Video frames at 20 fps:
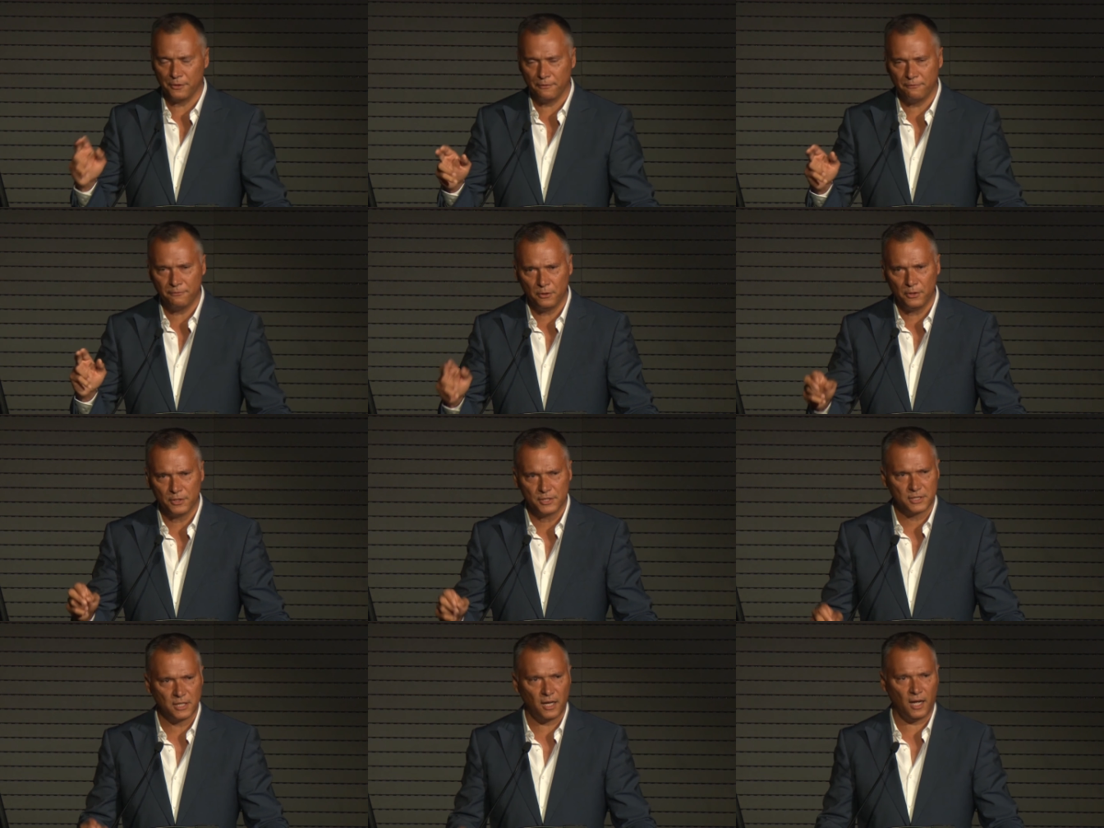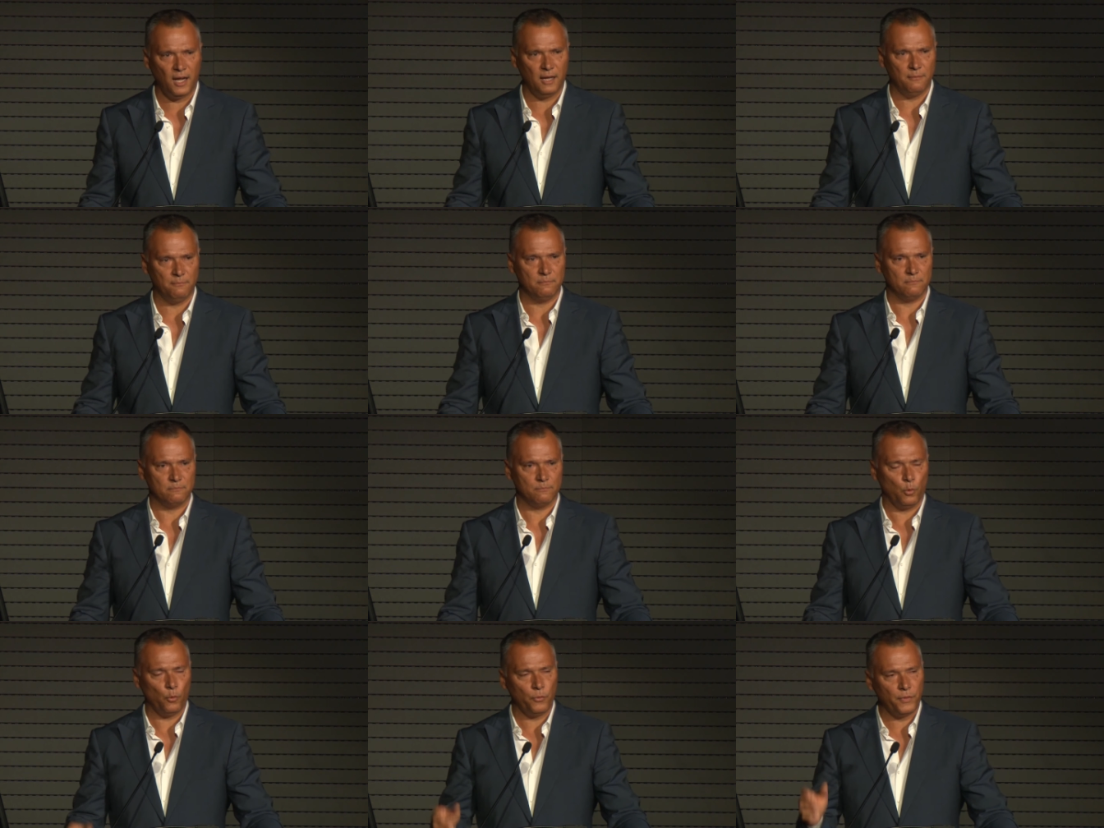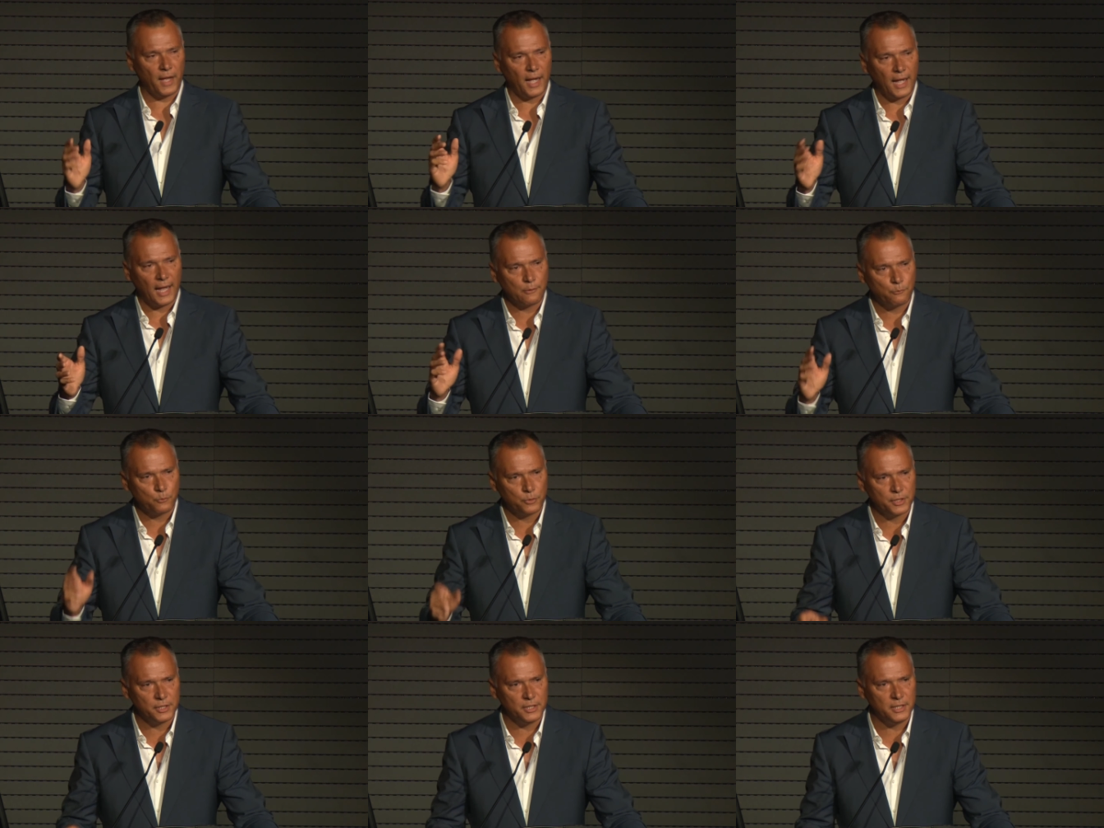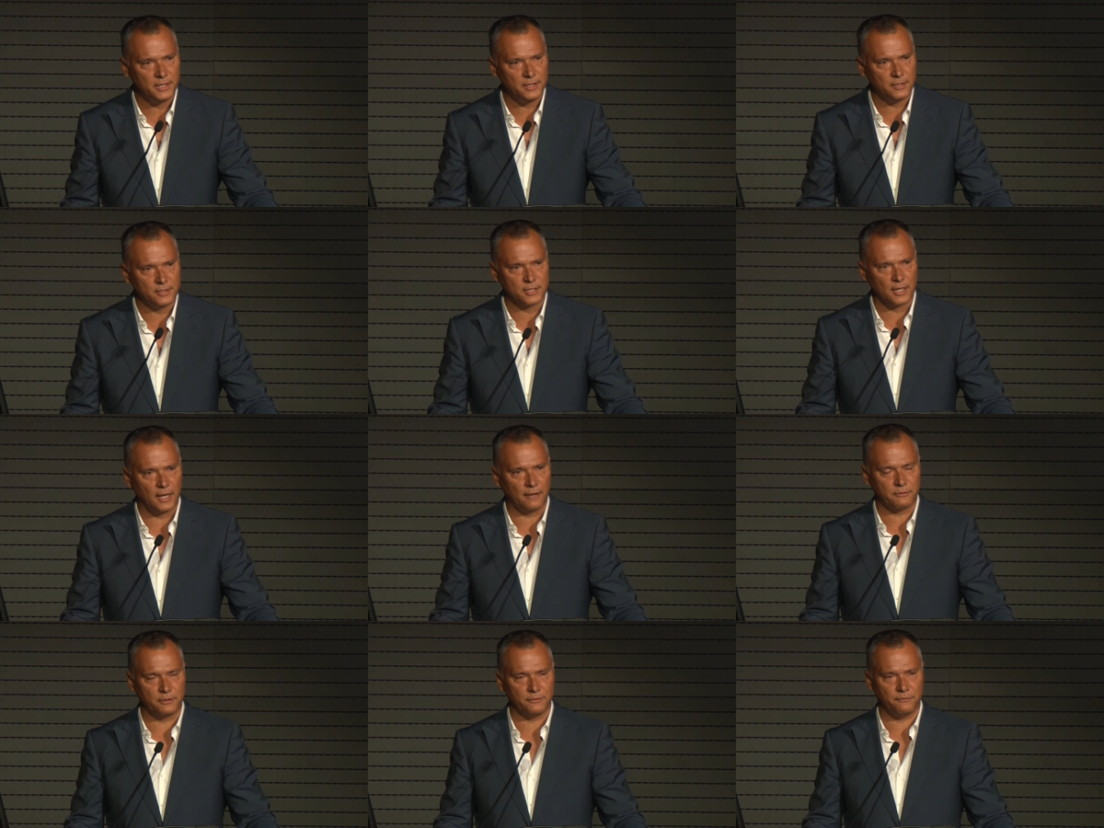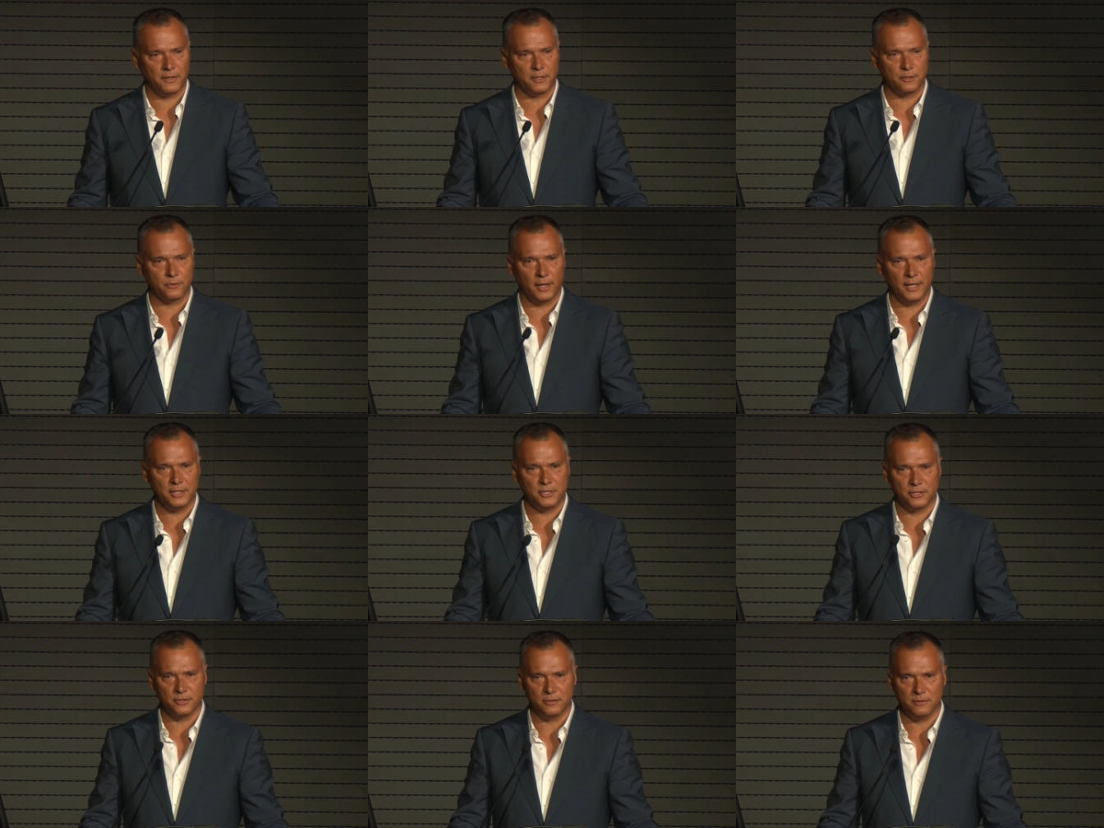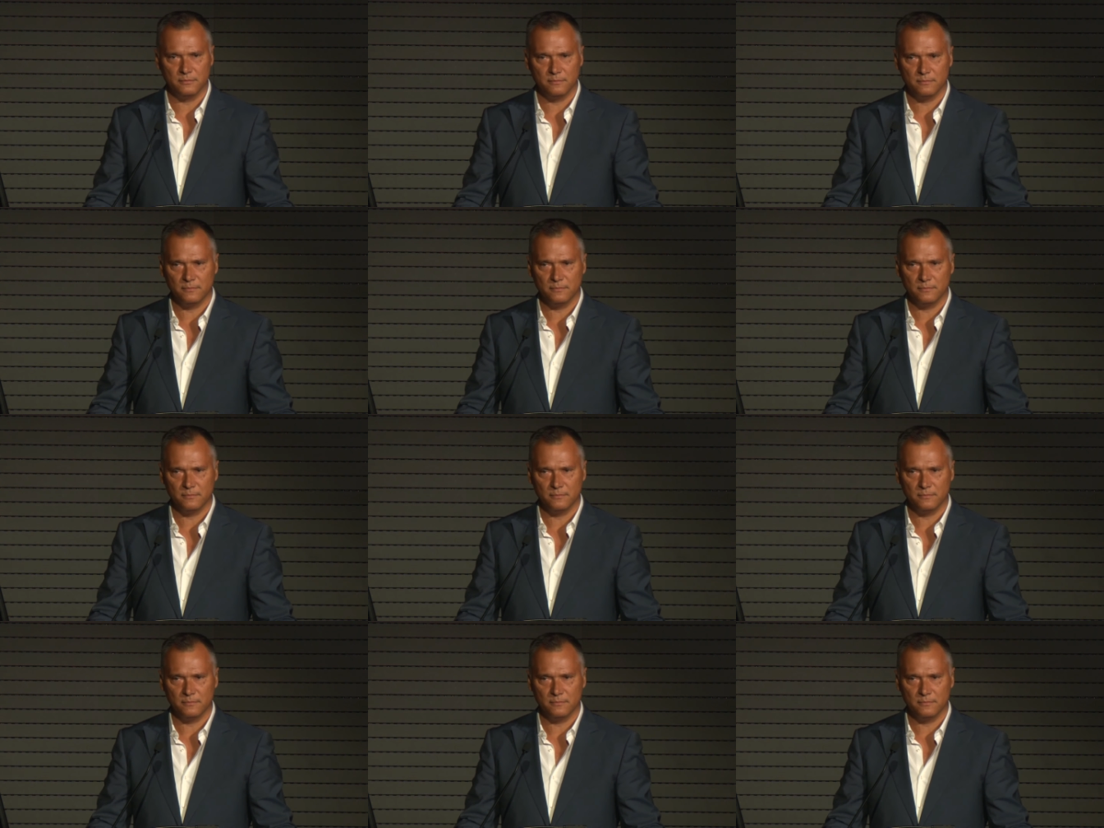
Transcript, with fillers: The first time, more than 100 years after Federation.